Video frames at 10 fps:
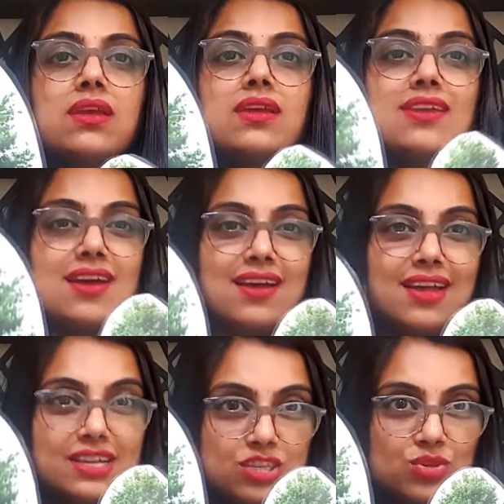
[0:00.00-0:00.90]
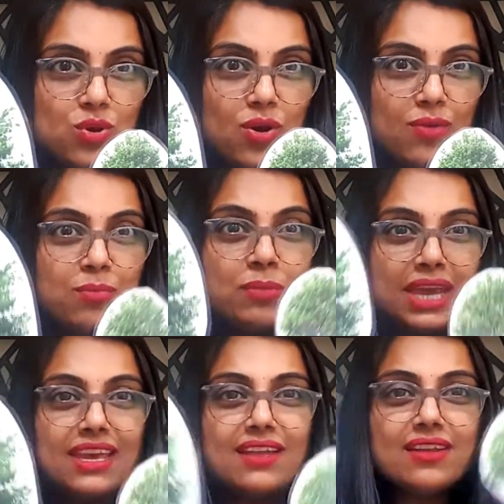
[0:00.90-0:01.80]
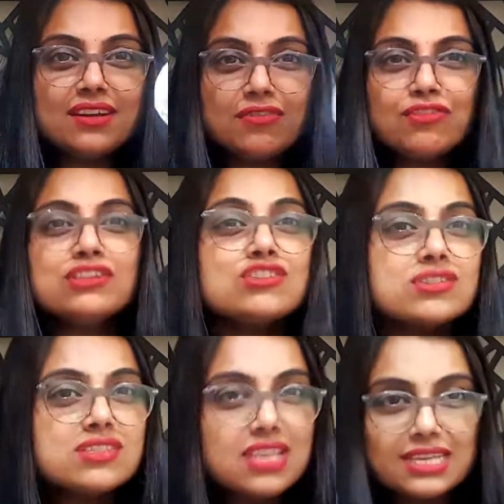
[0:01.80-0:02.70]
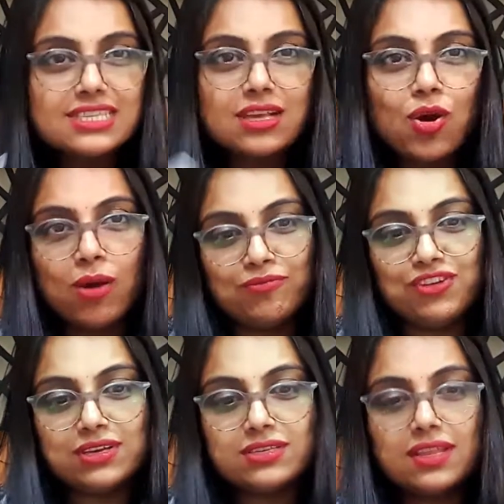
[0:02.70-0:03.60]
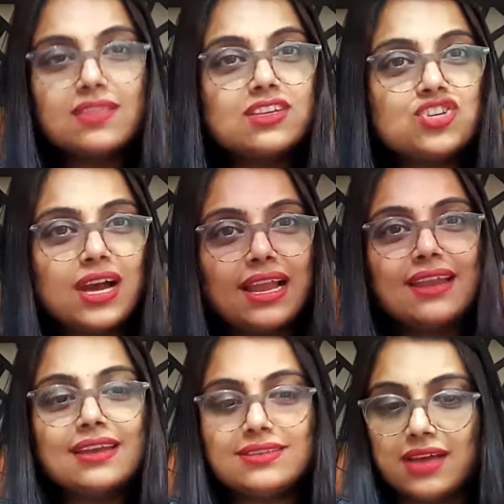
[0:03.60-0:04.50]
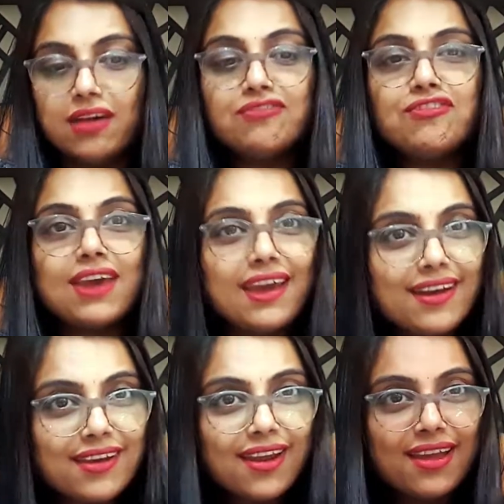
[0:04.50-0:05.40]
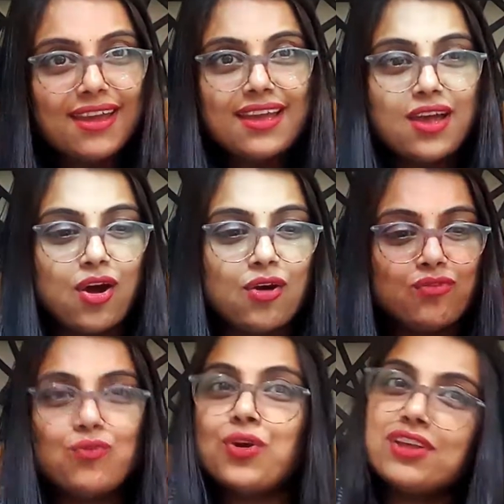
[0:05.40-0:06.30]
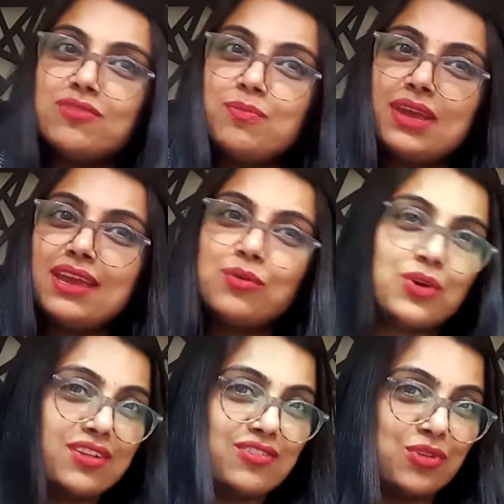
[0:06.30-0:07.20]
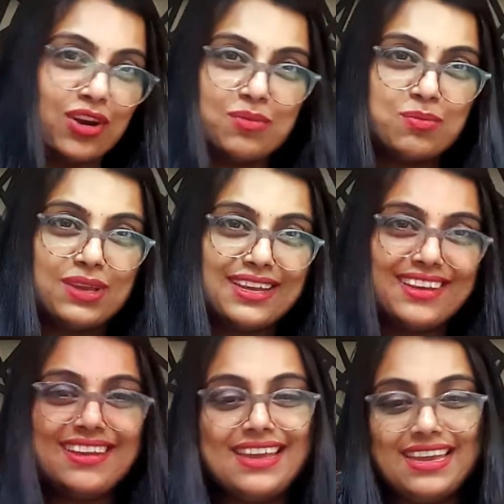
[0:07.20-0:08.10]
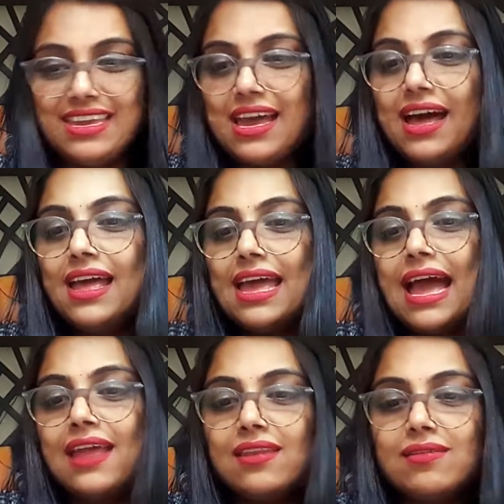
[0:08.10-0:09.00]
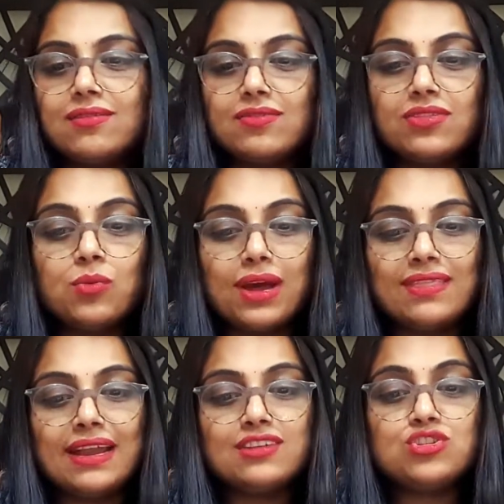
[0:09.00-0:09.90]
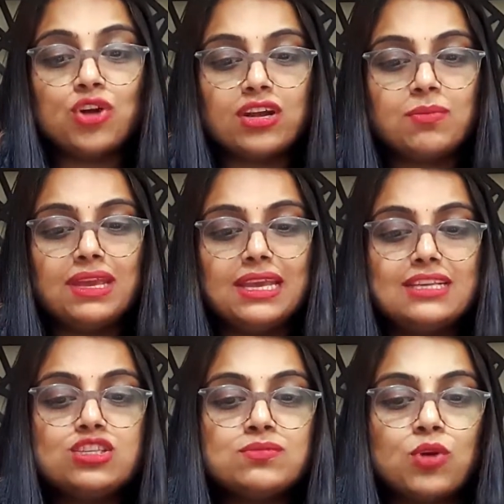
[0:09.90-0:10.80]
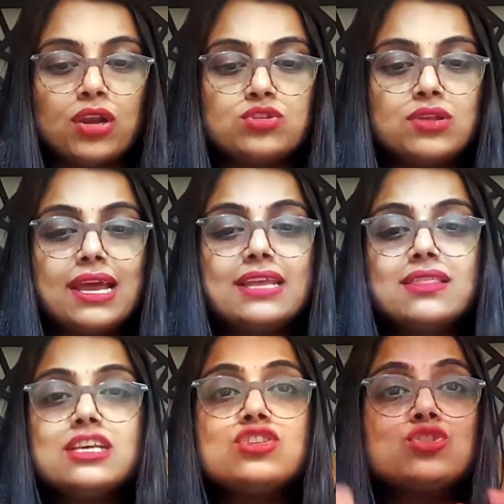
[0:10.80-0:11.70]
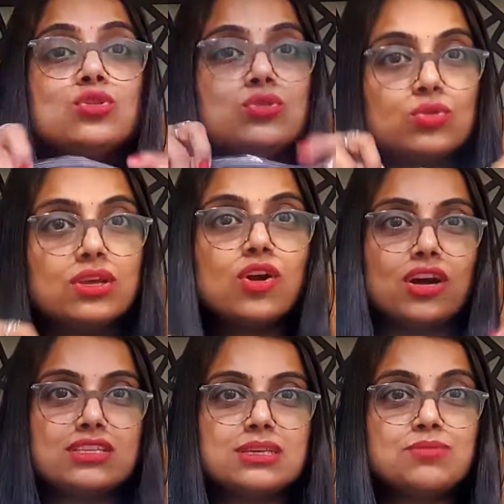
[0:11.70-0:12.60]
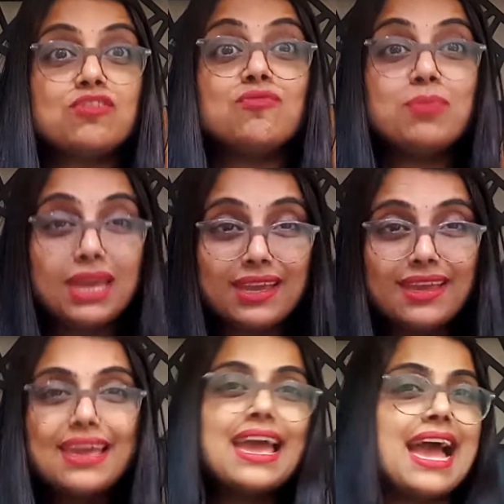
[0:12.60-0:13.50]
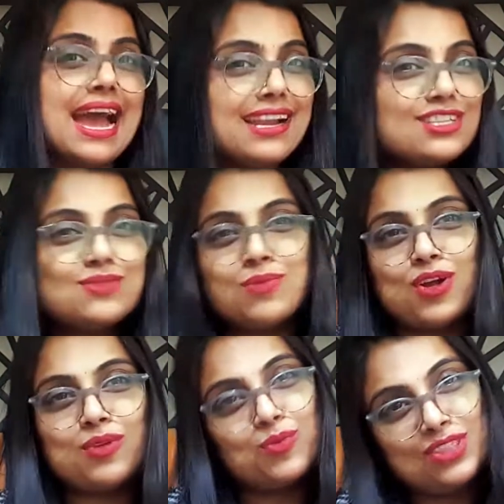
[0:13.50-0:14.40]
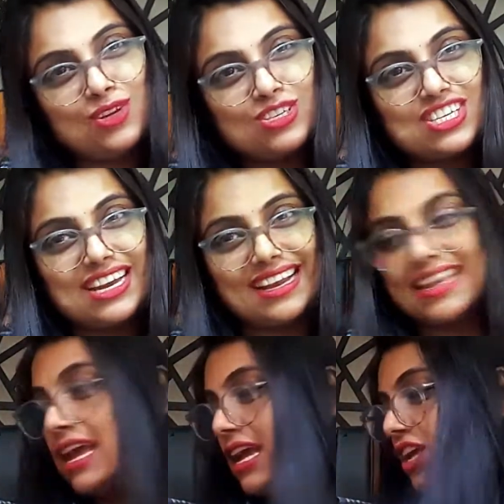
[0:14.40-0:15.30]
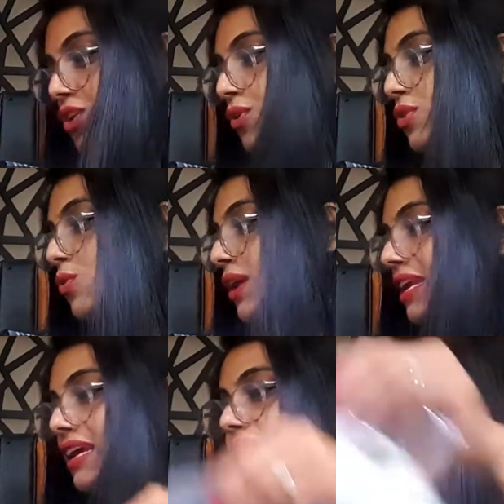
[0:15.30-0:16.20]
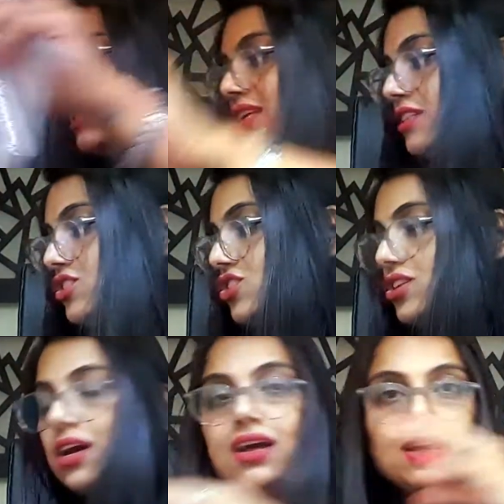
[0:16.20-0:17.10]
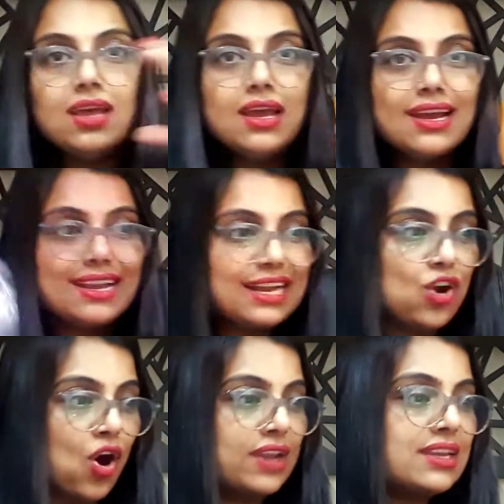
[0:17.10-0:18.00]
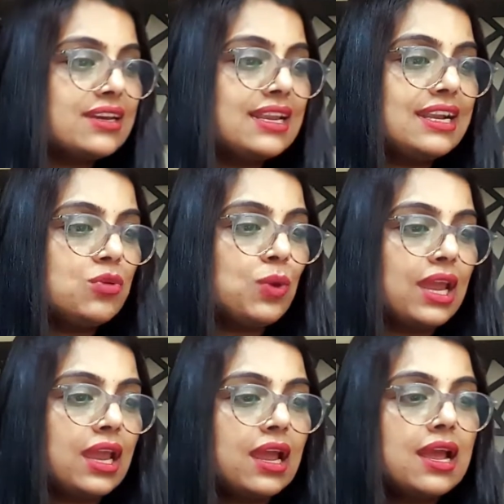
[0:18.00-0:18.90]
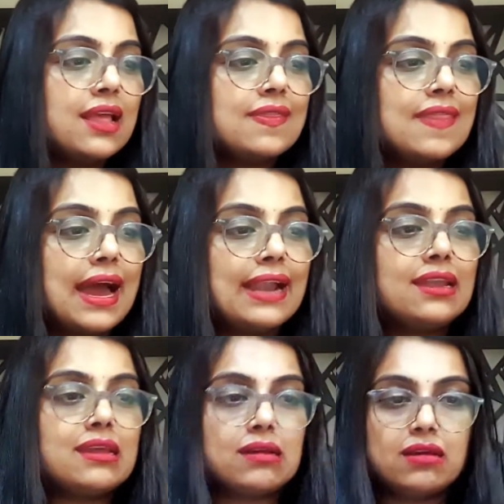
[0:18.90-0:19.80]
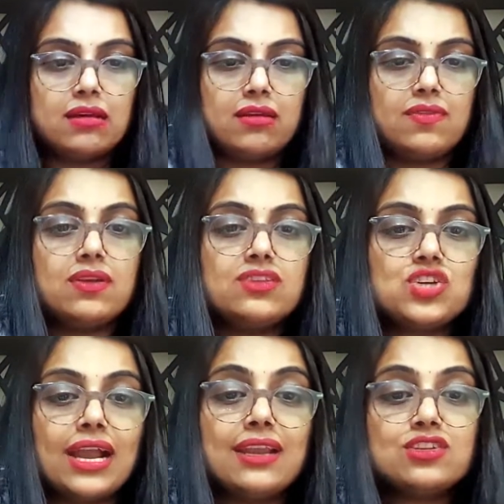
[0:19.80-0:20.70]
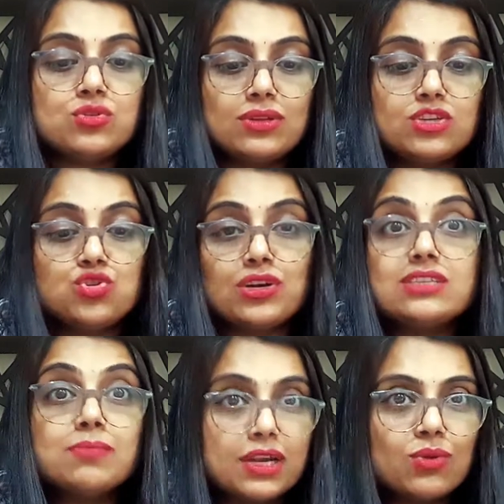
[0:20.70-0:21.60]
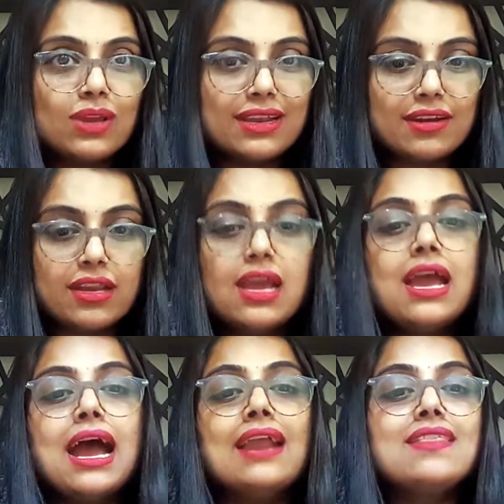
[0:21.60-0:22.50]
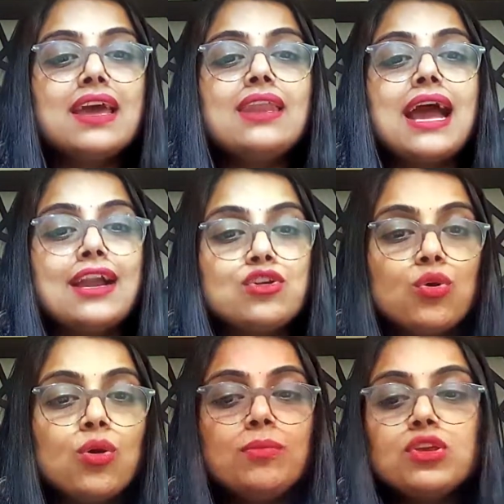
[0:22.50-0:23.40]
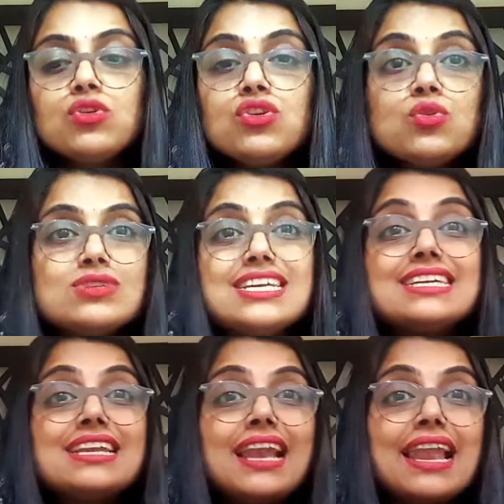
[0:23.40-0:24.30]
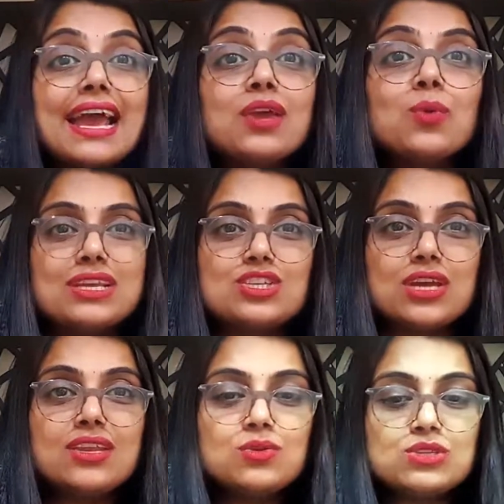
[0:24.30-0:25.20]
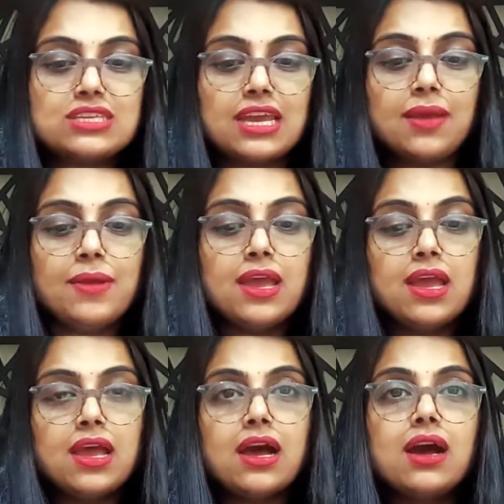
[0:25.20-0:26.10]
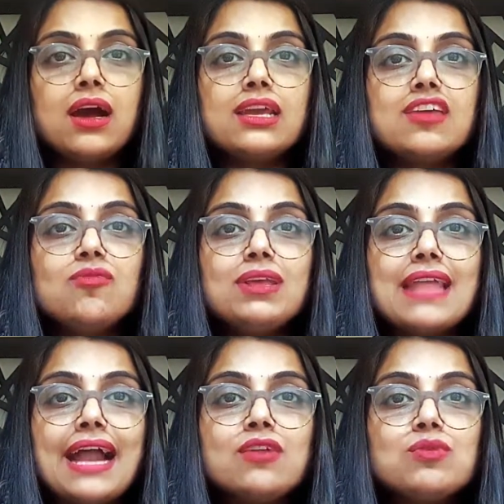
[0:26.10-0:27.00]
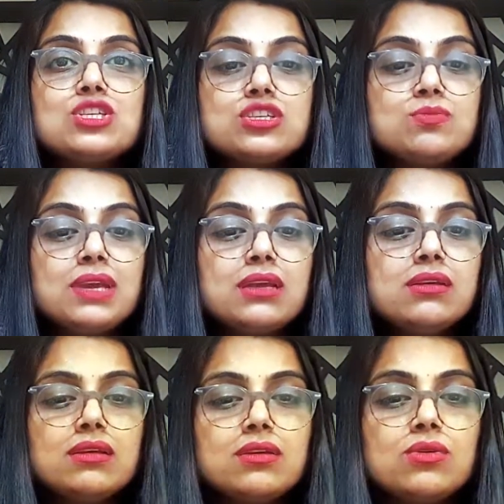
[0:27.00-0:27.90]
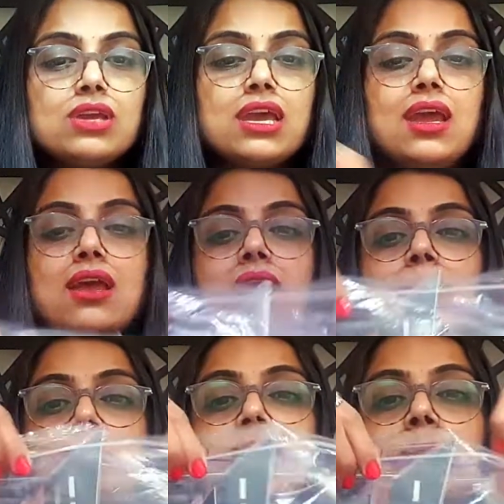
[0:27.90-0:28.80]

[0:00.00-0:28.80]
Yeah, so making the difference this obvious, the child is aware of what is big, what is not big. Yeah, and the one that is not big is small. So like this, you do the concept of big and small with your child. You do it in such a concrete way that the child has no other choice but to get it. And then at home, you use it in language and you say, give me that which is big. Okay, pick